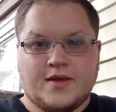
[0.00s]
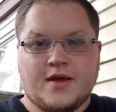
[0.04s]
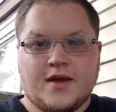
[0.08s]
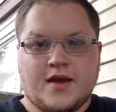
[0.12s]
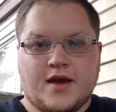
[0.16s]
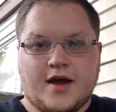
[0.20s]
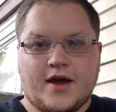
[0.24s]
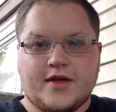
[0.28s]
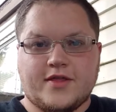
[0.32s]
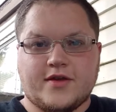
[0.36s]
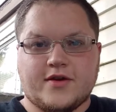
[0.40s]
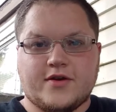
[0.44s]

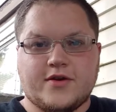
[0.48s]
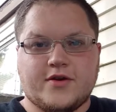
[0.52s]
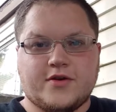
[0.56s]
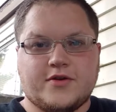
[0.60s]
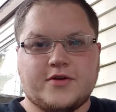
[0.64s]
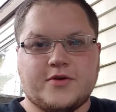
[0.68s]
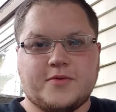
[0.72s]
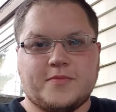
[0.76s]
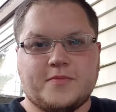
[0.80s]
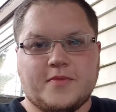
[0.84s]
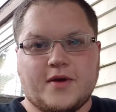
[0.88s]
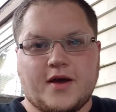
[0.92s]
Hi there,
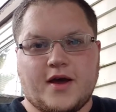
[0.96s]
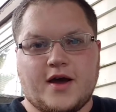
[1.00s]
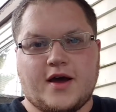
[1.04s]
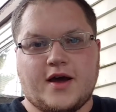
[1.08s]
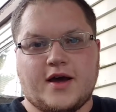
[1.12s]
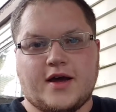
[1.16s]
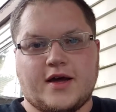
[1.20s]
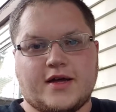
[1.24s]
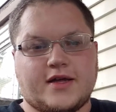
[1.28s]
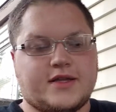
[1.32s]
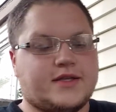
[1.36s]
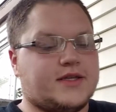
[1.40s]

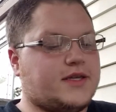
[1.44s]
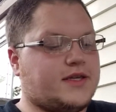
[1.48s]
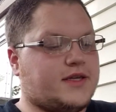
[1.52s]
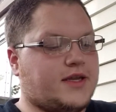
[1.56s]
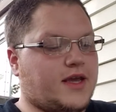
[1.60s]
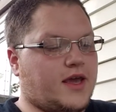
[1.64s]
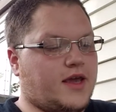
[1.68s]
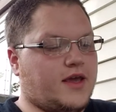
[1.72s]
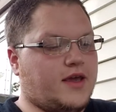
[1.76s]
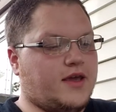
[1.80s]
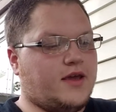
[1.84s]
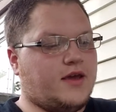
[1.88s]
YouTube.
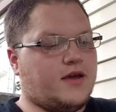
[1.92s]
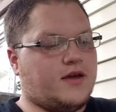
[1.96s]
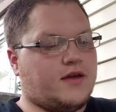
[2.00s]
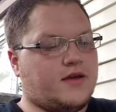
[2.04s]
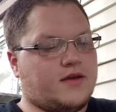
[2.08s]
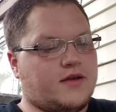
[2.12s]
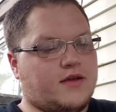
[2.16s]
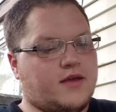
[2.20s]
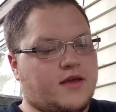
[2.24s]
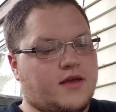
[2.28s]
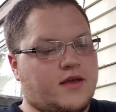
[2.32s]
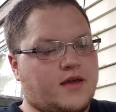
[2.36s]
Today,
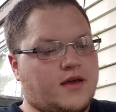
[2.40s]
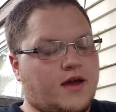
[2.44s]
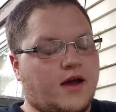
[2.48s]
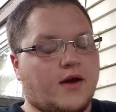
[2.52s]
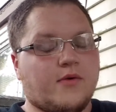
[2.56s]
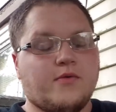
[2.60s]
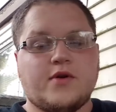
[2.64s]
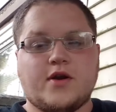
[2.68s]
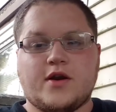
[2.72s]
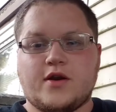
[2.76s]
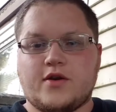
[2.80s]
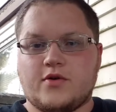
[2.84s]
I
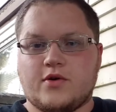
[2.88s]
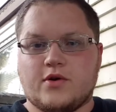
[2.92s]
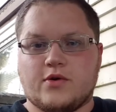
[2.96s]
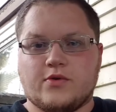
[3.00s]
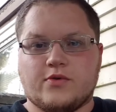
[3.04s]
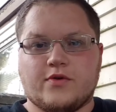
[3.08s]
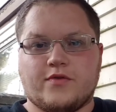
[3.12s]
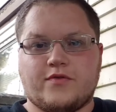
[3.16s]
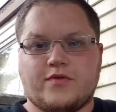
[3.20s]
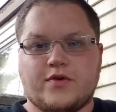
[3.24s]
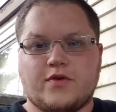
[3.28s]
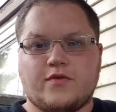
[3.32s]
want to do a
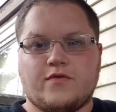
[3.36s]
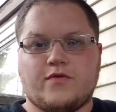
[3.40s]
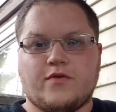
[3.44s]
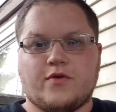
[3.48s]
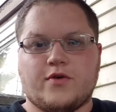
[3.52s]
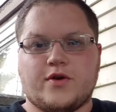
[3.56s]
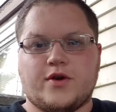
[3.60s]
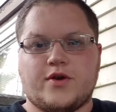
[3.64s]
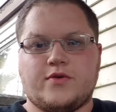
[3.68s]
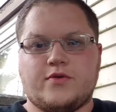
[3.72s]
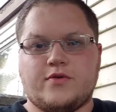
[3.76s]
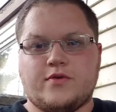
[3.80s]
review for
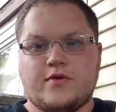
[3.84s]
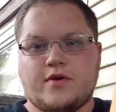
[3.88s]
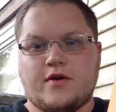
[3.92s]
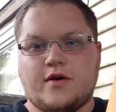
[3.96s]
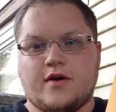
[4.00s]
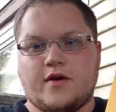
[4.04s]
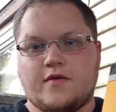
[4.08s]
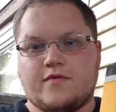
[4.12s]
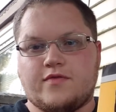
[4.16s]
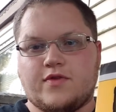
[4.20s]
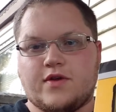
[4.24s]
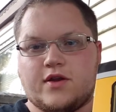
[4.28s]
you
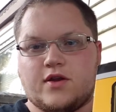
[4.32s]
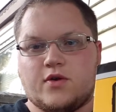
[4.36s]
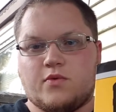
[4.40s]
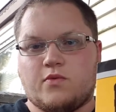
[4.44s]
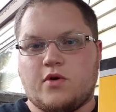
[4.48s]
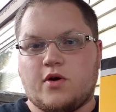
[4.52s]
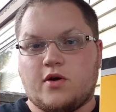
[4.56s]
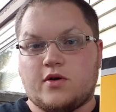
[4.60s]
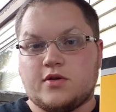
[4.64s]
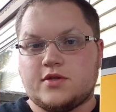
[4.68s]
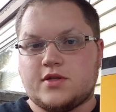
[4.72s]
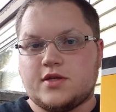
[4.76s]
of the
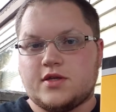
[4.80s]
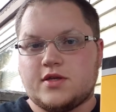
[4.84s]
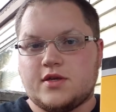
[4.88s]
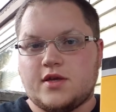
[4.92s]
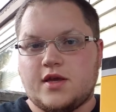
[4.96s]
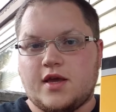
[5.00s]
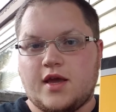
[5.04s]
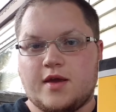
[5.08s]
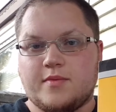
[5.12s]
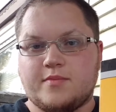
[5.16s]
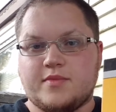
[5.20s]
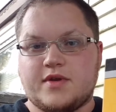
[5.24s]
DeWALT
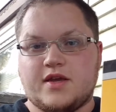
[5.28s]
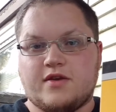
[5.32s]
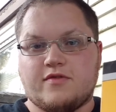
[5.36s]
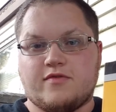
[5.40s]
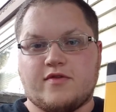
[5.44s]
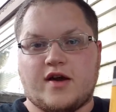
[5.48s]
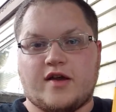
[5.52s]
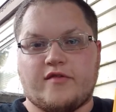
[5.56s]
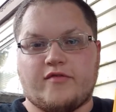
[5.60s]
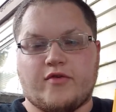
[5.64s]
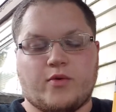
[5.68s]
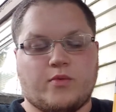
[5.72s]

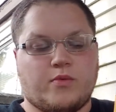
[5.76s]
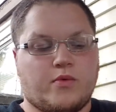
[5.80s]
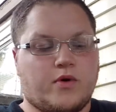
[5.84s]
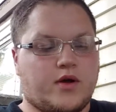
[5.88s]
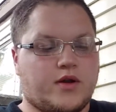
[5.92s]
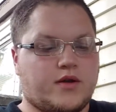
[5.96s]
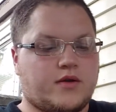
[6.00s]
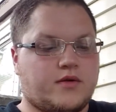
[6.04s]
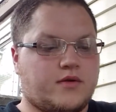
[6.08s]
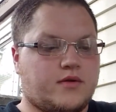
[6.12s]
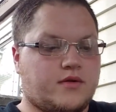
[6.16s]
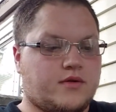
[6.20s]

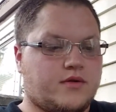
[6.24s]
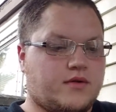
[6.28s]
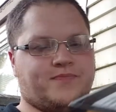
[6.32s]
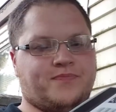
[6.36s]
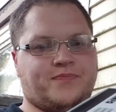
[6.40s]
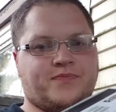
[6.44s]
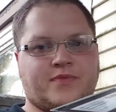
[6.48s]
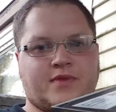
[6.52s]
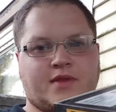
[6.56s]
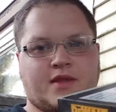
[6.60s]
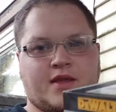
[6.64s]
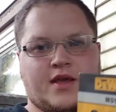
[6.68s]
MD501.
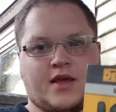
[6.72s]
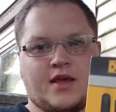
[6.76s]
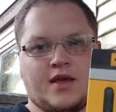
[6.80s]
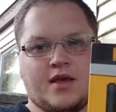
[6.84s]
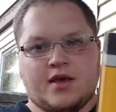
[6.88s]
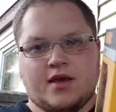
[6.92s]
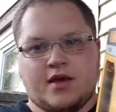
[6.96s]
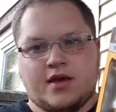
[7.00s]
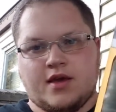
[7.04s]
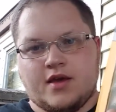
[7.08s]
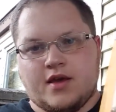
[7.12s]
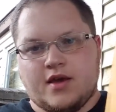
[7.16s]

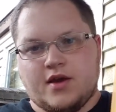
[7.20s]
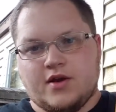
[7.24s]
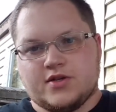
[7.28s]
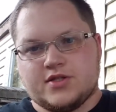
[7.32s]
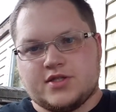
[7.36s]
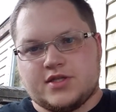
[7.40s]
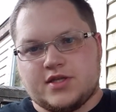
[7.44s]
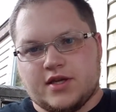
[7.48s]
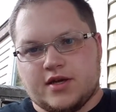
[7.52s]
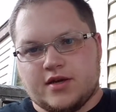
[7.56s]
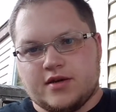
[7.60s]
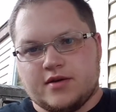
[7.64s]

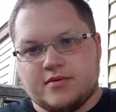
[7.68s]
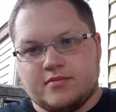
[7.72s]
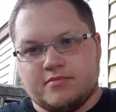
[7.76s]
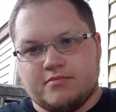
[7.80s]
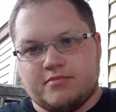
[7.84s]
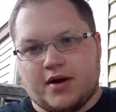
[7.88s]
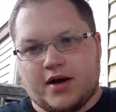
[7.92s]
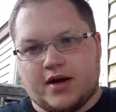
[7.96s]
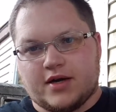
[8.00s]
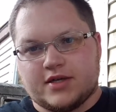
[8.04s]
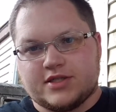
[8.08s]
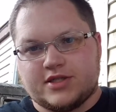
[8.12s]
Here's the
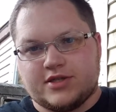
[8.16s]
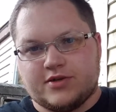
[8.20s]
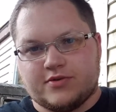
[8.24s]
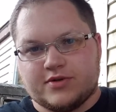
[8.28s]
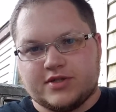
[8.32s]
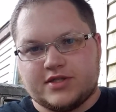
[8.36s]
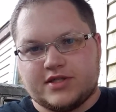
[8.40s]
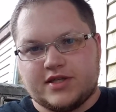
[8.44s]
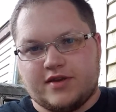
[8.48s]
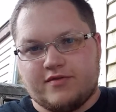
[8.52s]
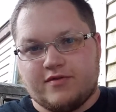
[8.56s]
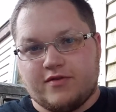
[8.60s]
box you'll
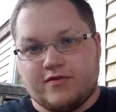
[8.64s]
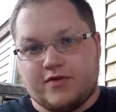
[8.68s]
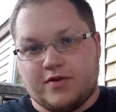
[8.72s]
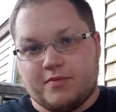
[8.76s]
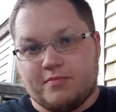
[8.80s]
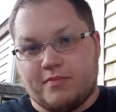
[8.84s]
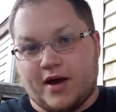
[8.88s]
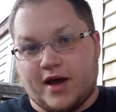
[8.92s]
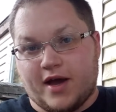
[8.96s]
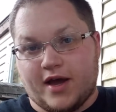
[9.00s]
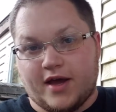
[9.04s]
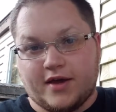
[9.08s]
receive if you
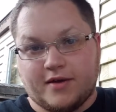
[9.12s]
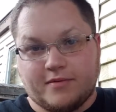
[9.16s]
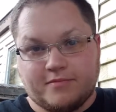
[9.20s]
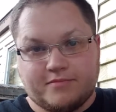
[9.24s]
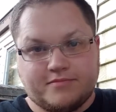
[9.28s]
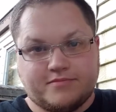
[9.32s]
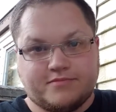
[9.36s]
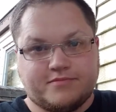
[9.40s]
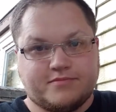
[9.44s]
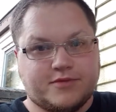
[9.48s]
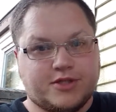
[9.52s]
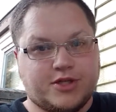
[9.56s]
buy
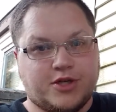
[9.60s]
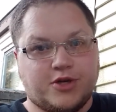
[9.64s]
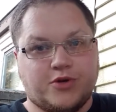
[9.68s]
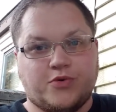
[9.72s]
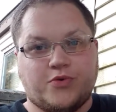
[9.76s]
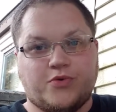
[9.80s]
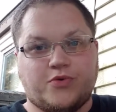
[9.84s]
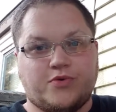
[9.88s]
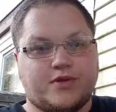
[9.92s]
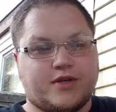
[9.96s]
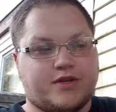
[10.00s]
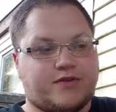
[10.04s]

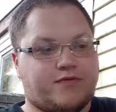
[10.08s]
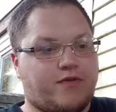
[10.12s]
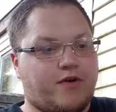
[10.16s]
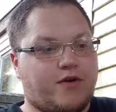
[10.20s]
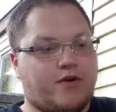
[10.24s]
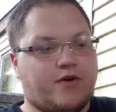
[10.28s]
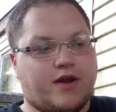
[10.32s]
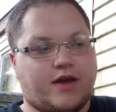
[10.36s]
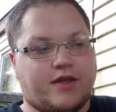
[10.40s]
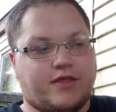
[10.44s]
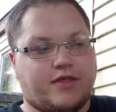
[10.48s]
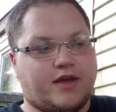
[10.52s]
new. This
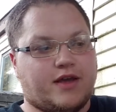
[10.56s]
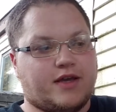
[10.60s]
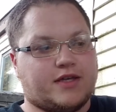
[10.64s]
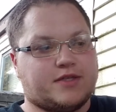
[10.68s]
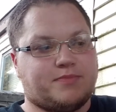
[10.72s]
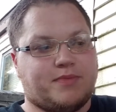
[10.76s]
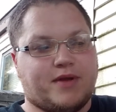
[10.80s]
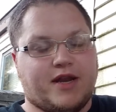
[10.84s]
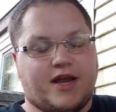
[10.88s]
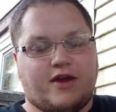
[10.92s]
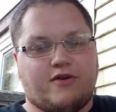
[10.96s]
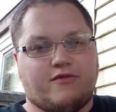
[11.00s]
phone, I think, has
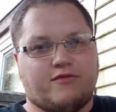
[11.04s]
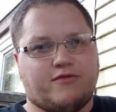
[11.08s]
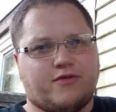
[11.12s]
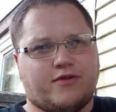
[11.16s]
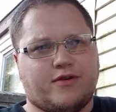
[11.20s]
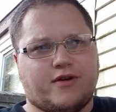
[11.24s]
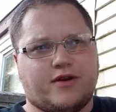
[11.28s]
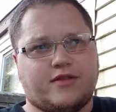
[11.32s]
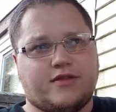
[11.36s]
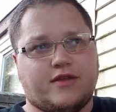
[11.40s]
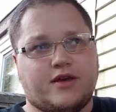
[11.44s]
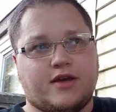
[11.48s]
been out
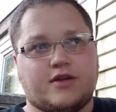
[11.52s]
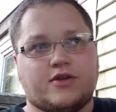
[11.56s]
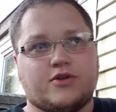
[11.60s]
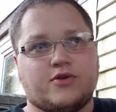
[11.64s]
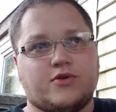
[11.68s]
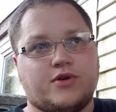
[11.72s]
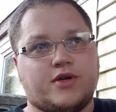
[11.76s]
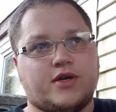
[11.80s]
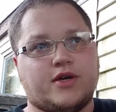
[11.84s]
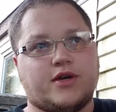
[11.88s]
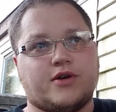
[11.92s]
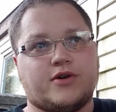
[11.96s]
for, 2
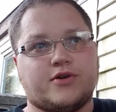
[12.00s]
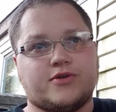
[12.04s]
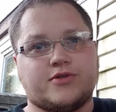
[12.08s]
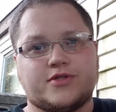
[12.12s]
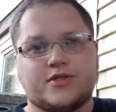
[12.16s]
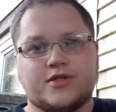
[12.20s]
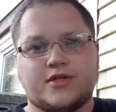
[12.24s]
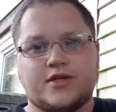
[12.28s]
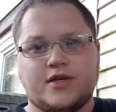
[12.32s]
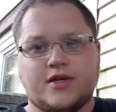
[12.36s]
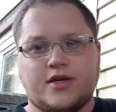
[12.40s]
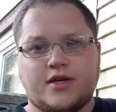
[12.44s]
years,
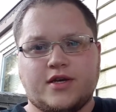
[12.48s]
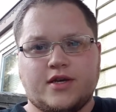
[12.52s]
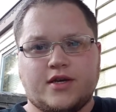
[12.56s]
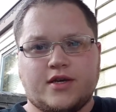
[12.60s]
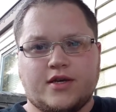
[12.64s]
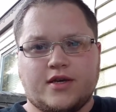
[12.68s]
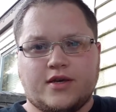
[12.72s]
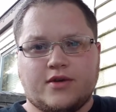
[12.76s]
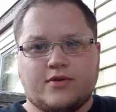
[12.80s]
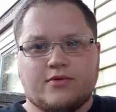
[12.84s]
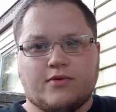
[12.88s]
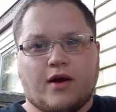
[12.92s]

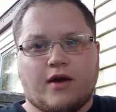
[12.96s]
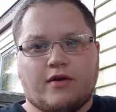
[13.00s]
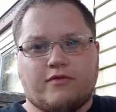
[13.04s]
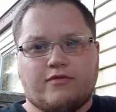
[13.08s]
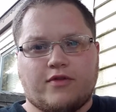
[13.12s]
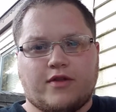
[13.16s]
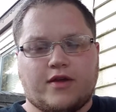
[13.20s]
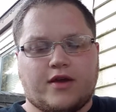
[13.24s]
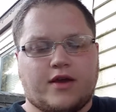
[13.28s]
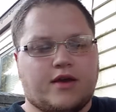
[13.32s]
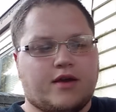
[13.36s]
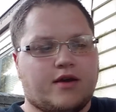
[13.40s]

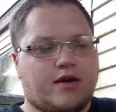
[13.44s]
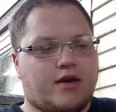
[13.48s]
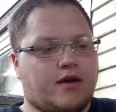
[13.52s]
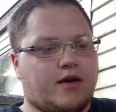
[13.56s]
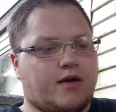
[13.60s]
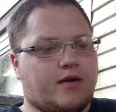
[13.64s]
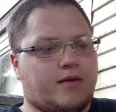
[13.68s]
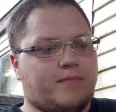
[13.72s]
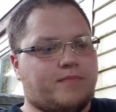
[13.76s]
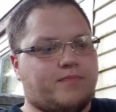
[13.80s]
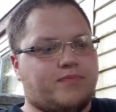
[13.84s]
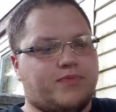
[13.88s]
roughly.
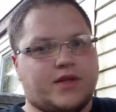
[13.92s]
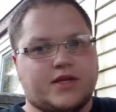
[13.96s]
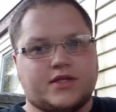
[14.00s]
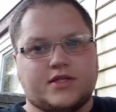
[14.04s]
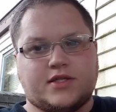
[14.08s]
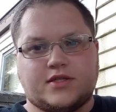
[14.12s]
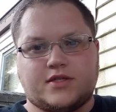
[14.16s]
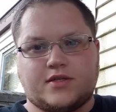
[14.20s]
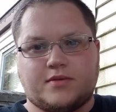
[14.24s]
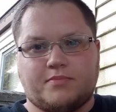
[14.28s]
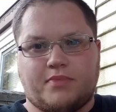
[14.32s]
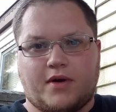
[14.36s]
This
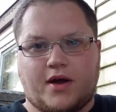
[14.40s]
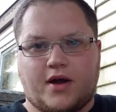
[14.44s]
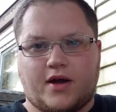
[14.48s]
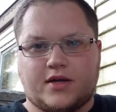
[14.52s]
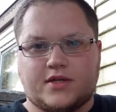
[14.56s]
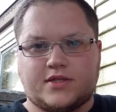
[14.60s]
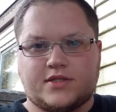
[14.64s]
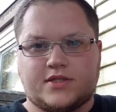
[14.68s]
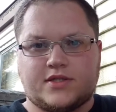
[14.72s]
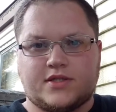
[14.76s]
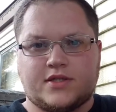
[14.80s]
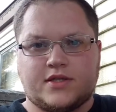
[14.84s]
is the
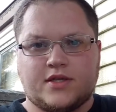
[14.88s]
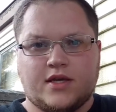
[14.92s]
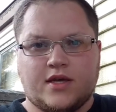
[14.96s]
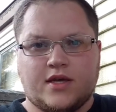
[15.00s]
box.